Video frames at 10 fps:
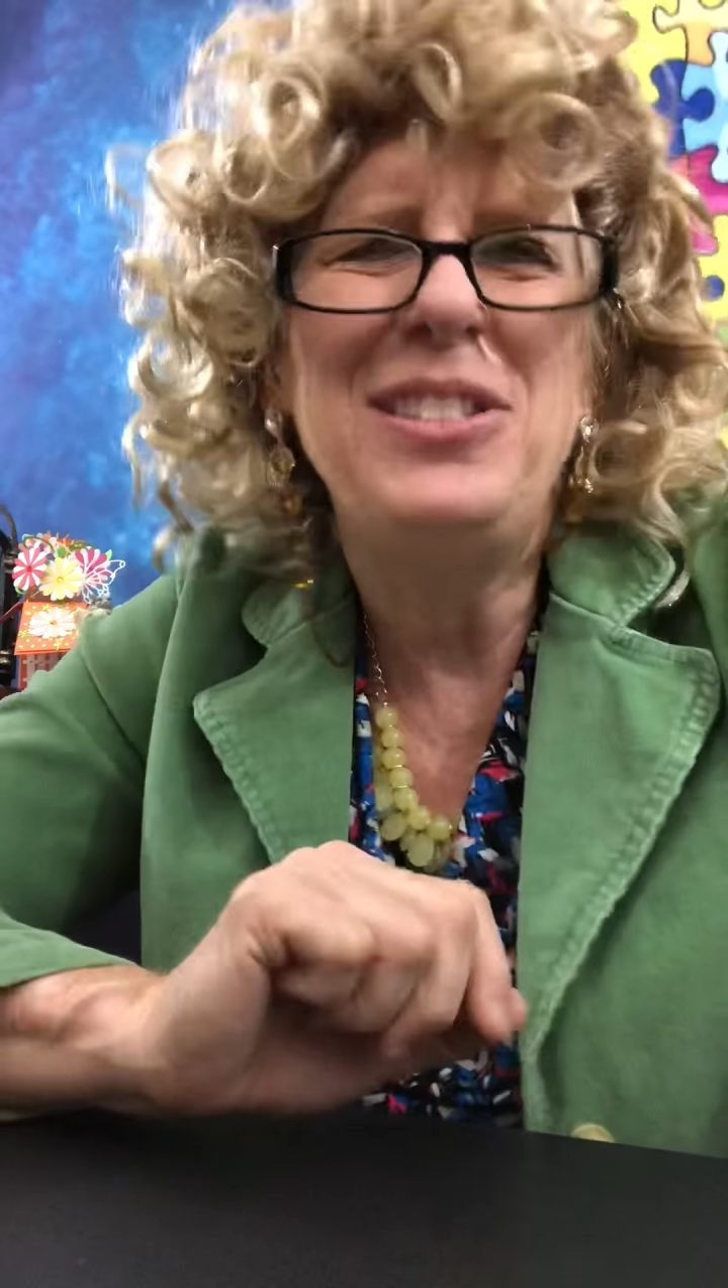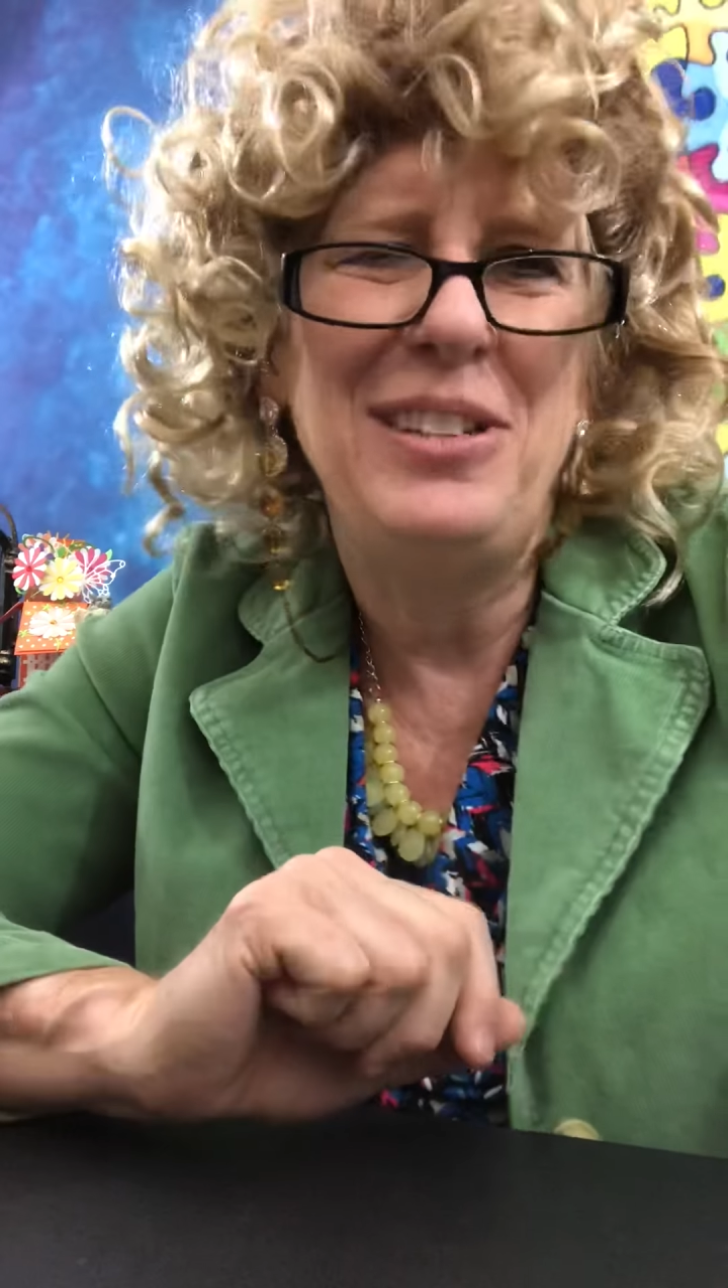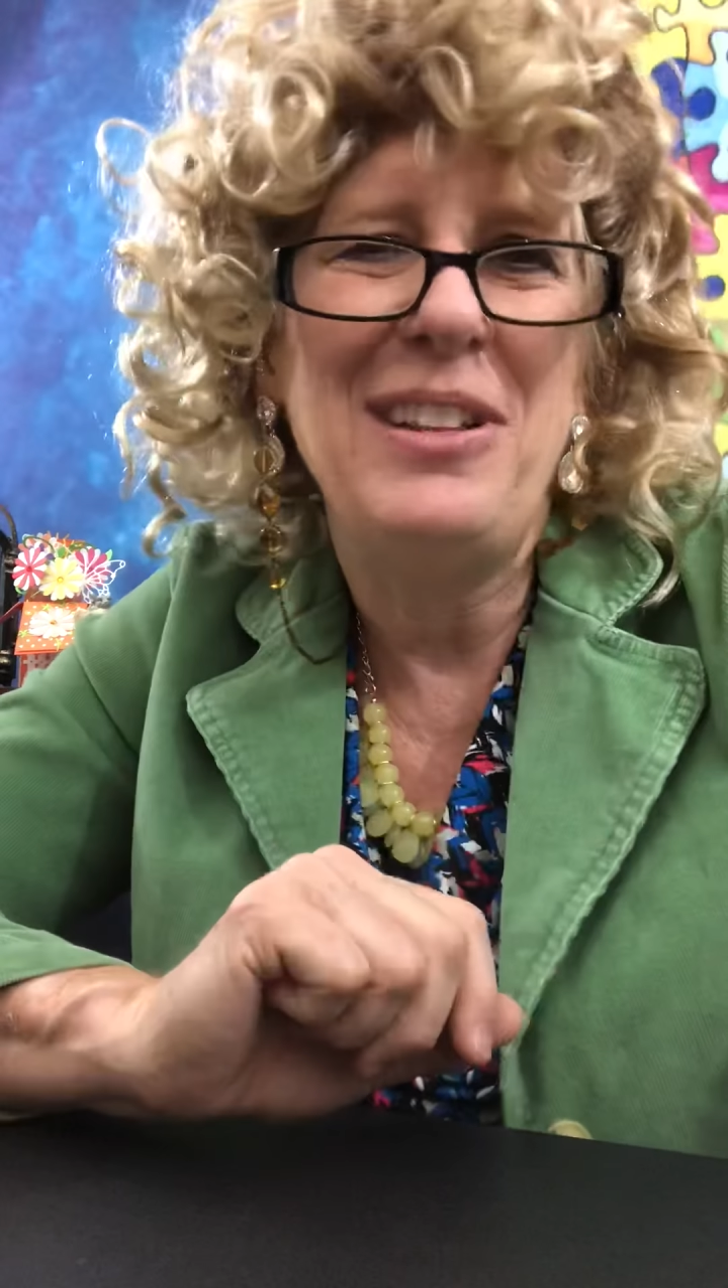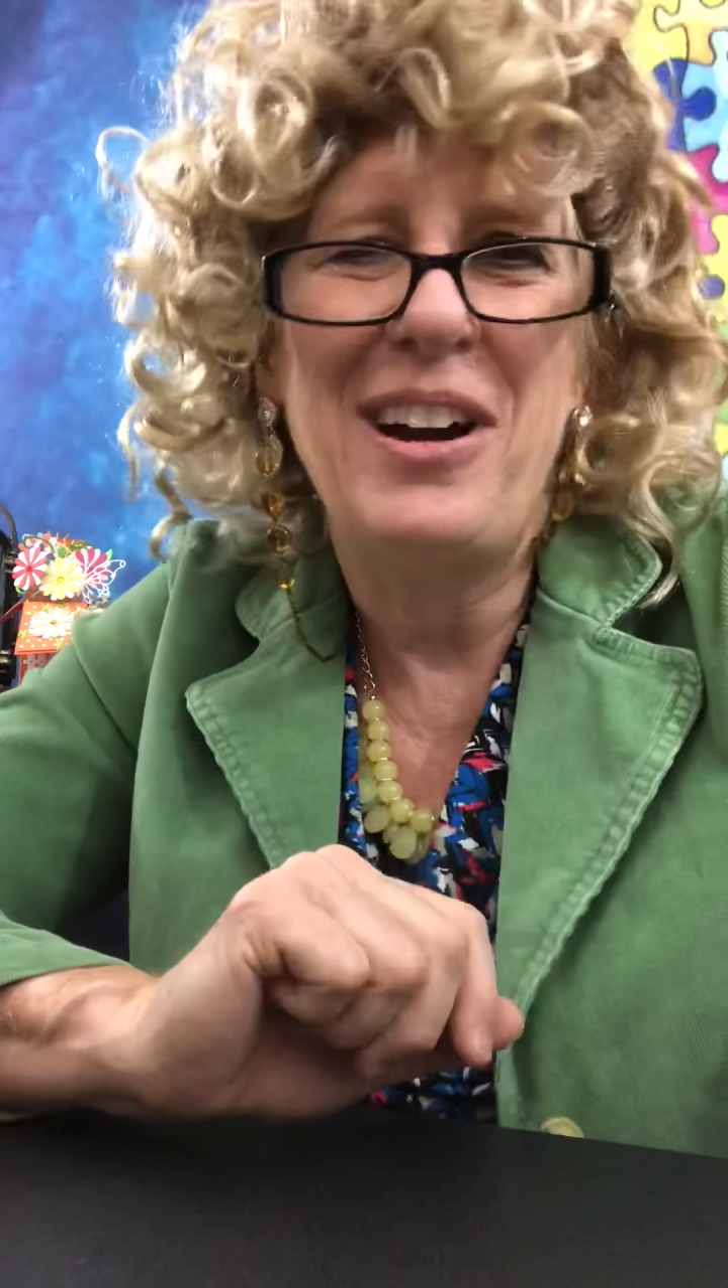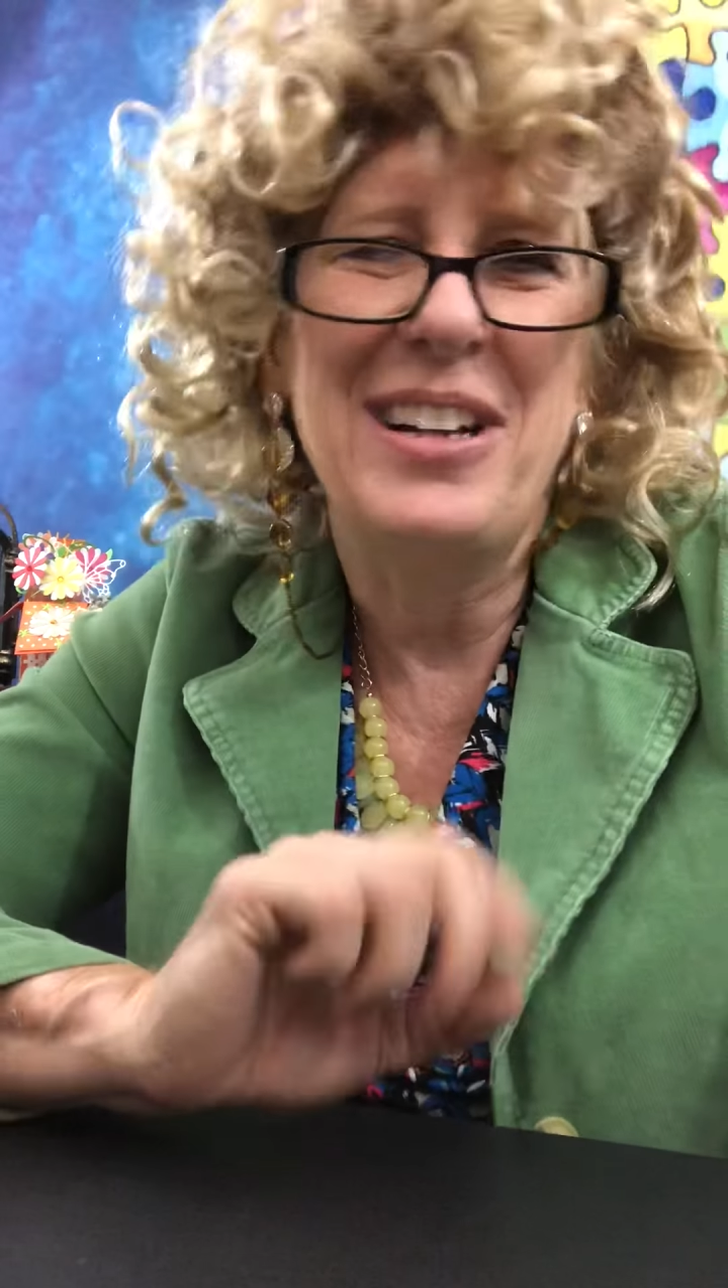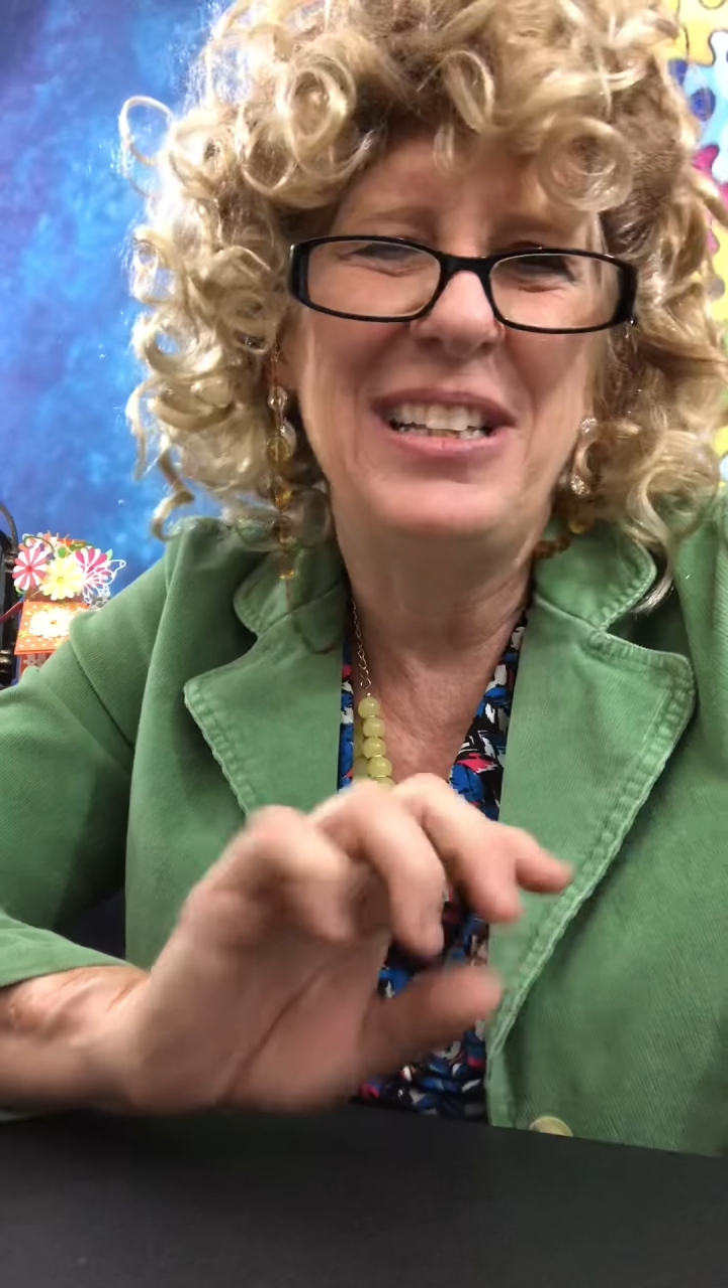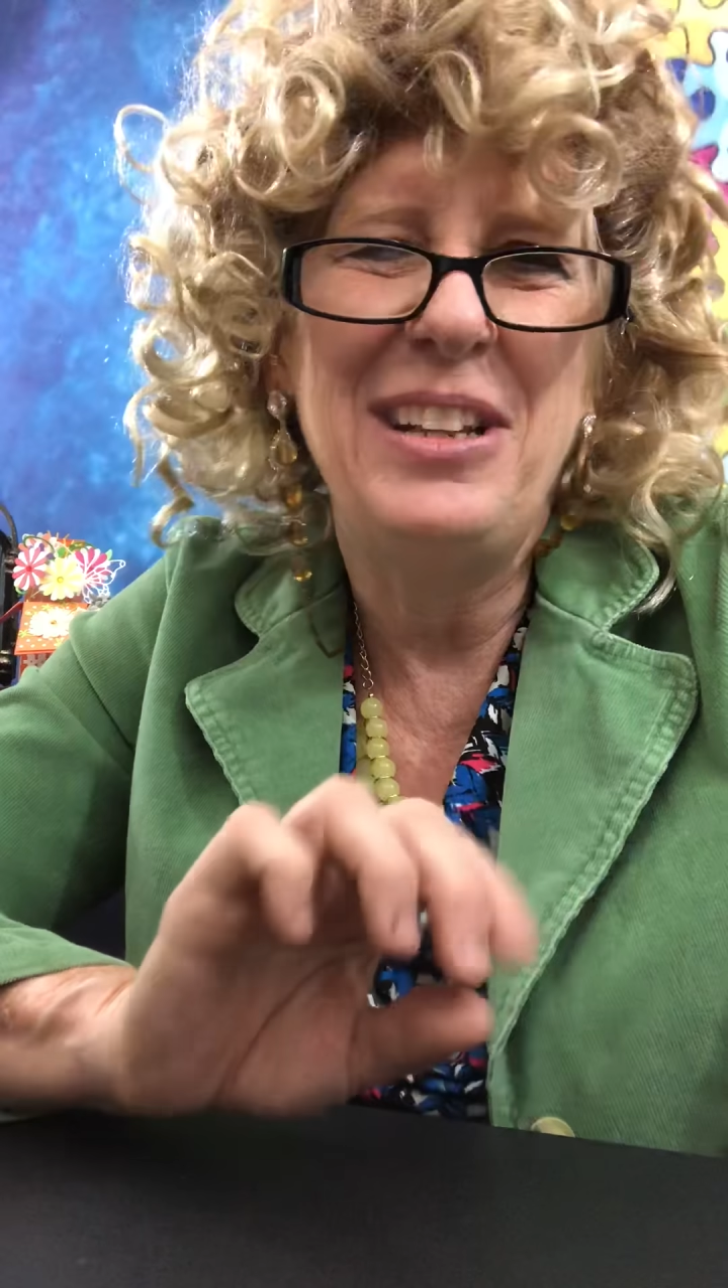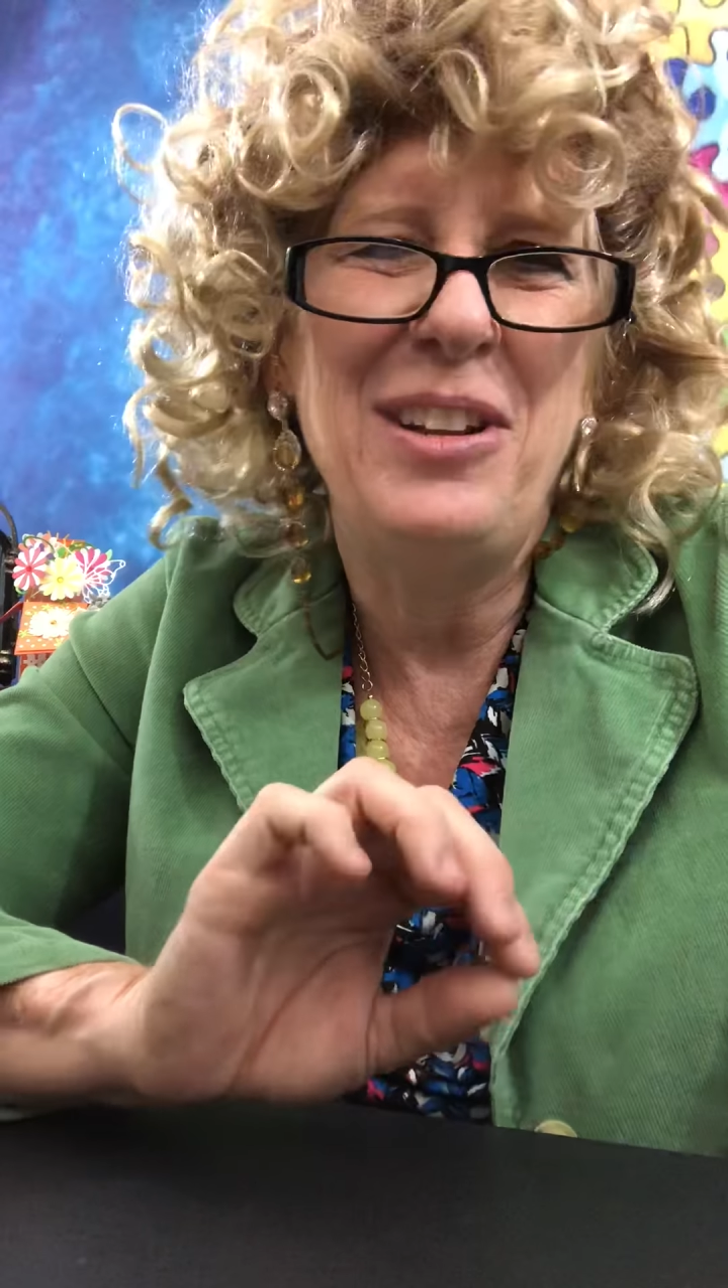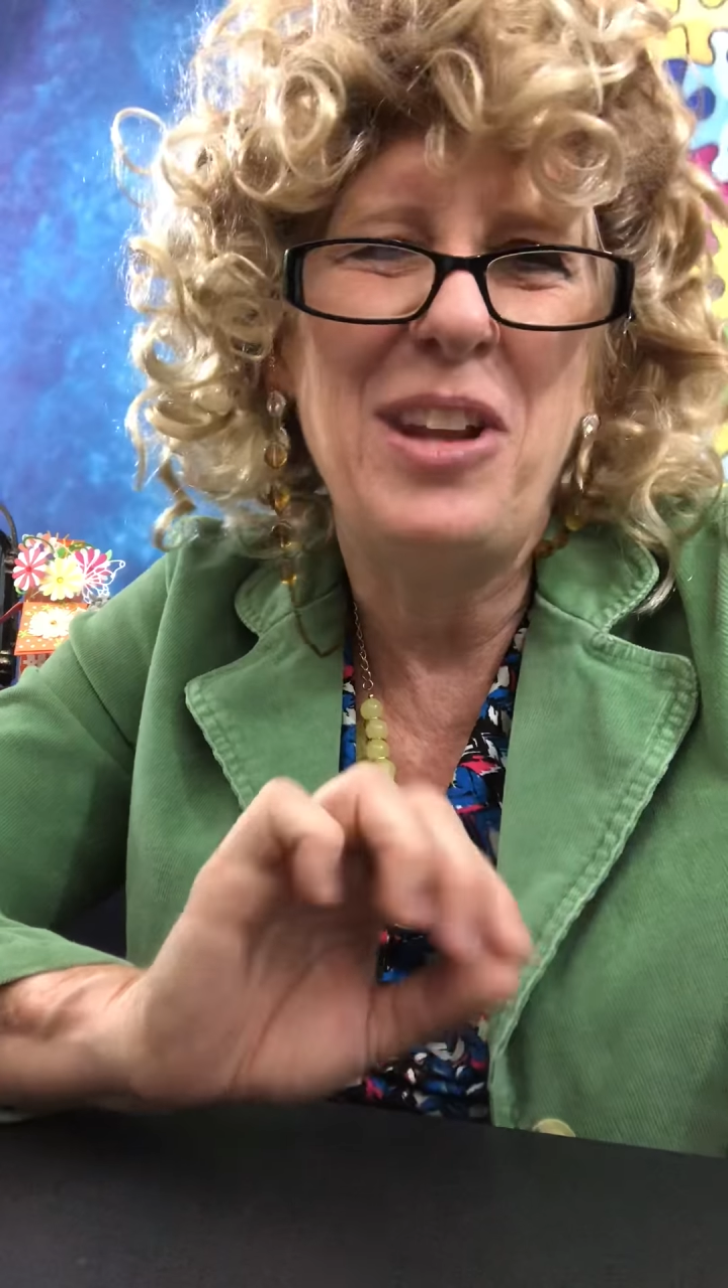do like a little